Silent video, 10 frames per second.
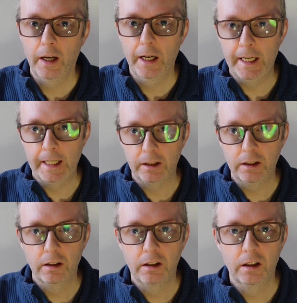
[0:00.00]

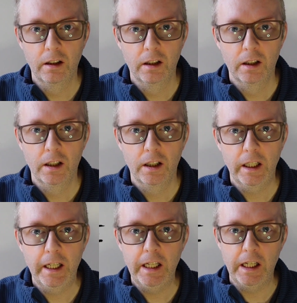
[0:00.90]
N
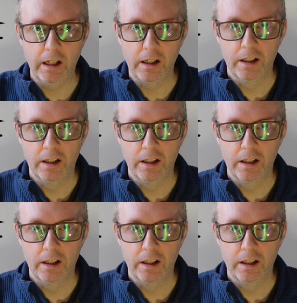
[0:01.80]
E.